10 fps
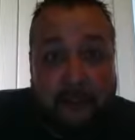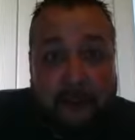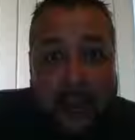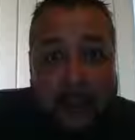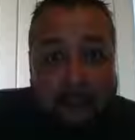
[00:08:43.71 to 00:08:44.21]

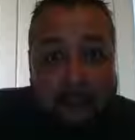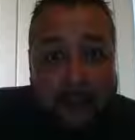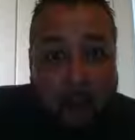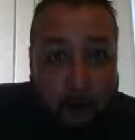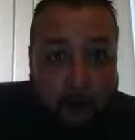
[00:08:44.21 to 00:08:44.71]
There has to
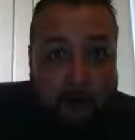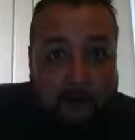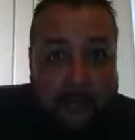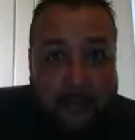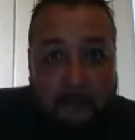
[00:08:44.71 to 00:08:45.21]
be
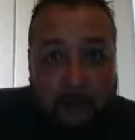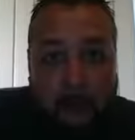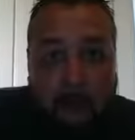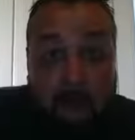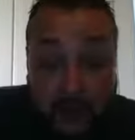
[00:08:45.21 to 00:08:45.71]
works that come
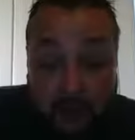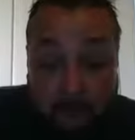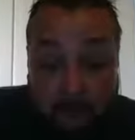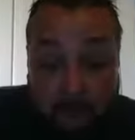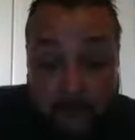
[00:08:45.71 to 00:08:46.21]
alongside
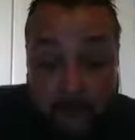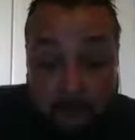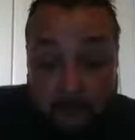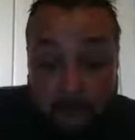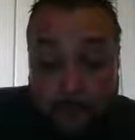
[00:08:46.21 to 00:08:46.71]
of it,
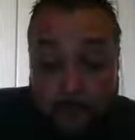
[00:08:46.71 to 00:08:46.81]
right?